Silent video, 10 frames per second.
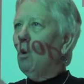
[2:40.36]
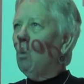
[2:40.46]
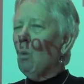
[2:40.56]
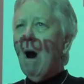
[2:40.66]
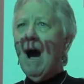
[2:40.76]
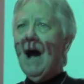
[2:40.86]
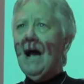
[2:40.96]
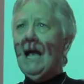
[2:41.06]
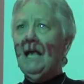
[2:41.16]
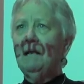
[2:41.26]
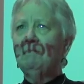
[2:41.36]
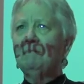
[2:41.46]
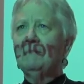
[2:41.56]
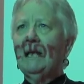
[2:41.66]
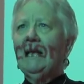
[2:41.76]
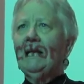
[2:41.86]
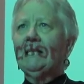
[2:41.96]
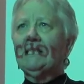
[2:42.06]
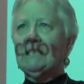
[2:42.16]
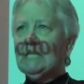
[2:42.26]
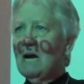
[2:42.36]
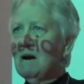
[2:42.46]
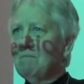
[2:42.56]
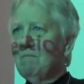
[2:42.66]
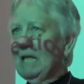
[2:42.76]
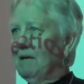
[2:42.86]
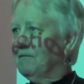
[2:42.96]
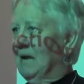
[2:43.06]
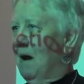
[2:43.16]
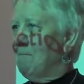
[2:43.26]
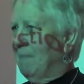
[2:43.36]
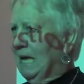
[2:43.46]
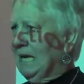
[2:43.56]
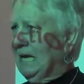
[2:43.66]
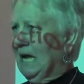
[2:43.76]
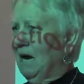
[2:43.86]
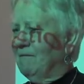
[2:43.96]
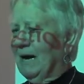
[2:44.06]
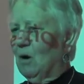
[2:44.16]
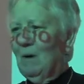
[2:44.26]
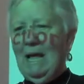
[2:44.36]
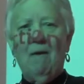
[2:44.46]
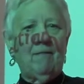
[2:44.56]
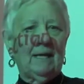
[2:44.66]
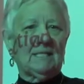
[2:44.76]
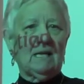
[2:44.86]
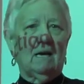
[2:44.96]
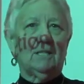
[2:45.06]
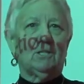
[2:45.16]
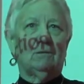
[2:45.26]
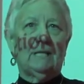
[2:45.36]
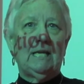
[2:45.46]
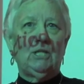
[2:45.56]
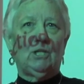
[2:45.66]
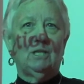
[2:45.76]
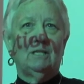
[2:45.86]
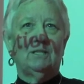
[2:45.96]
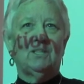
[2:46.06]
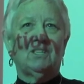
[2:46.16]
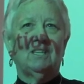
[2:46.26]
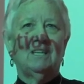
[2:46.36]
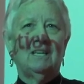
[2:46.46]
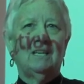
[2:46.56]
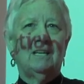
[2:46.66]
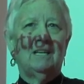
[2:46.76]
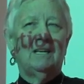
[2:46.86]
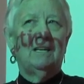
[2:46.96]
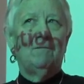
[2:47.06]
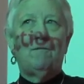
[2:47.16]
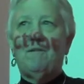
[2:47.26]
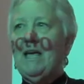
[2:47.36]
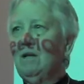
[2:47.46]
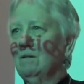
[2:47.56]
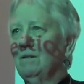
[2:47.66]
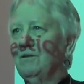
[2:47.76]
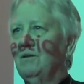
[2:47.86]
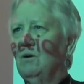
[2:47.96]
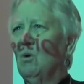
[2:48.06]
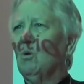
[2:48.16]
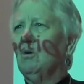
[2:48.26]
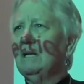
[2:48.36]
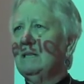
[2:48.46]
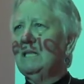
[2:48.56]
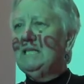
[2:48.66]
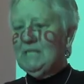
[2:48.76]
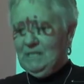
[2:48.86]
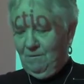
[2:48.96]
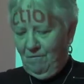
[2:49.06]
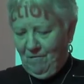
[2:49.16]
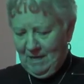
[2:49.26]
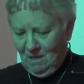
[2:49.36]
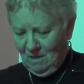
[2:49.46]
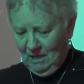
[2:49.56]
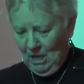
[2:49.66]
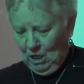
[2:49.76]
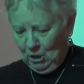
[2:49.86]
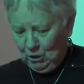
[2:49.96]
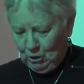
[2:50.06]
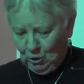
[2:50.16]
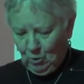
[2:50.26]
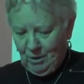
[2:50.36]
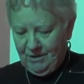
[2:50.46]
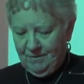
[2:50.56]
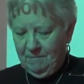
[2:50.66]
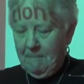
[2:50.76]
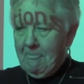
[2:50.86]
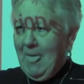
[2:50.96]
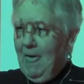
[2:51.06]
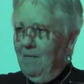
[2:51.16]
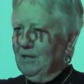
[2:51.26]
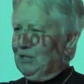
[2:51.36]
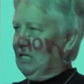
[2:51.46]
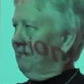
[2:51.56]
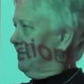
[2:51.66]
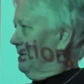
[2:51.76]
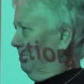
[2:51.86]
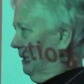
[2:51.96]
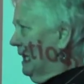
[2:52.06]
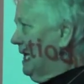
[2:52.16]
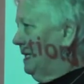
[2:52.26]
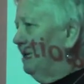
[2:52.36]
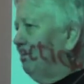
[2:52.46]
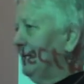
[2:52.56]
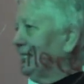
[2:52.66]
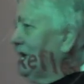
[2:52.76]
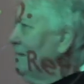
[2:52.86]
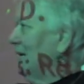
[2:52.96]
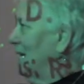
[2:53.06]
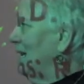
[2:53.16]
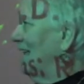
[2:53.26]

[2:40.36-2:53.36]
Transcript: why some, if not many, of our ethics consultations failed, or at least fell short. The chief complaint, please come in.